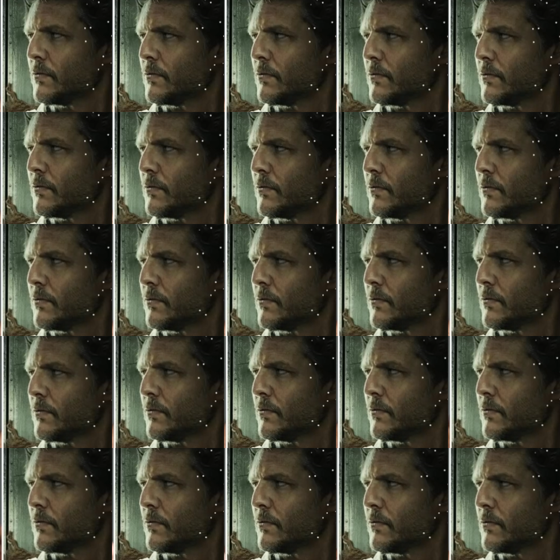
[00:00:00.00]

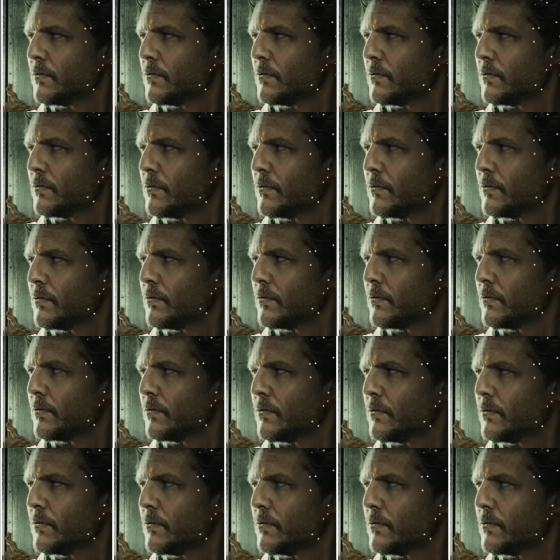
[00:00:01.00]

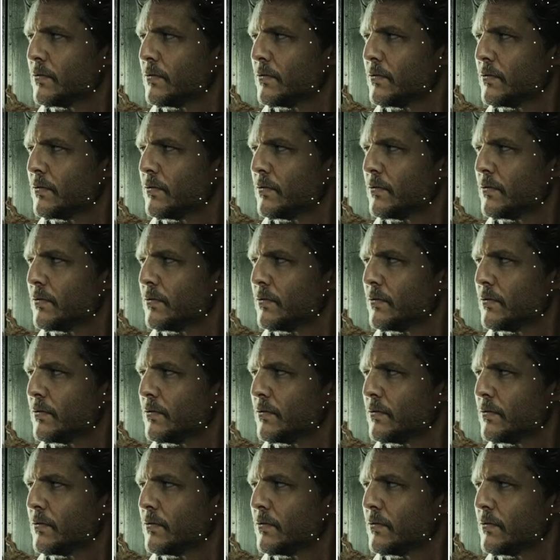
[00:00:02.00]

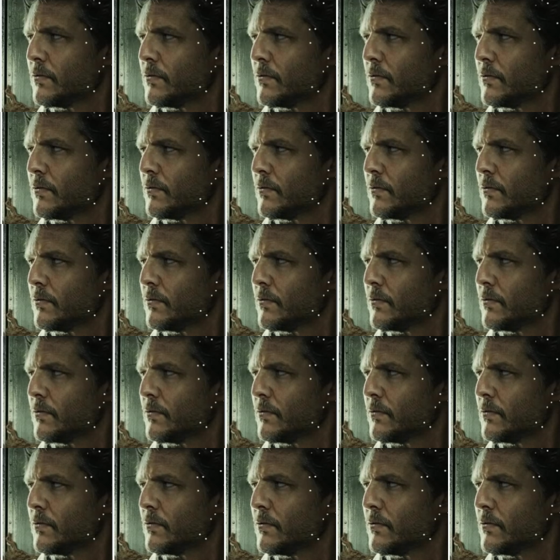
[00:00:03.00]

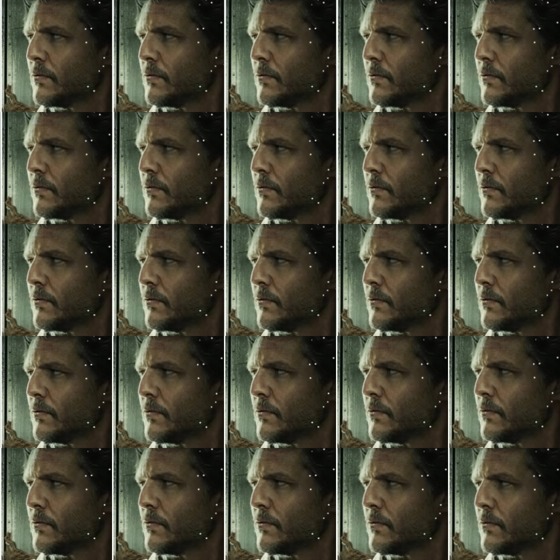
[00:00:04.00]

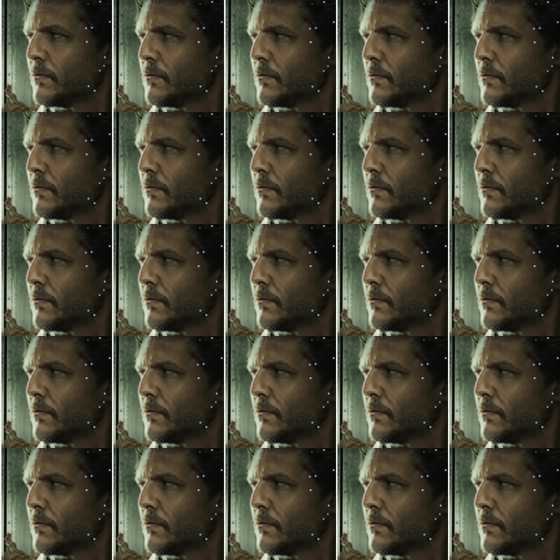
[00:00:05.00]
No words are spoken by the person on screen.